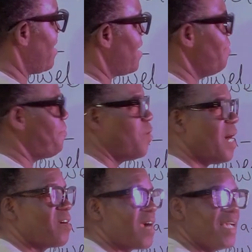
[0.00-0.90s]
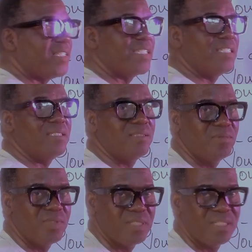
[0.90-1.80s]
if you are
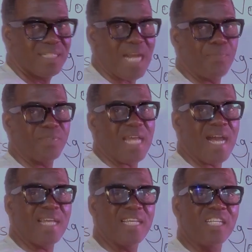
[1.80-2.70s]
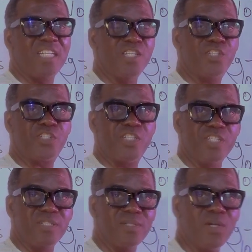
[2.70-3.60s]
writing capital English
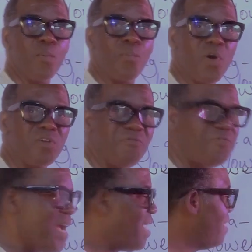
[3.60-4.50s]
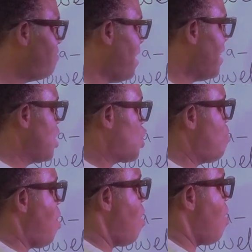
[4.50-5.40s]
T, but very, very
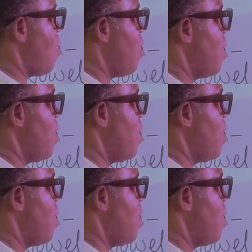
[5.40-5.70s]
small.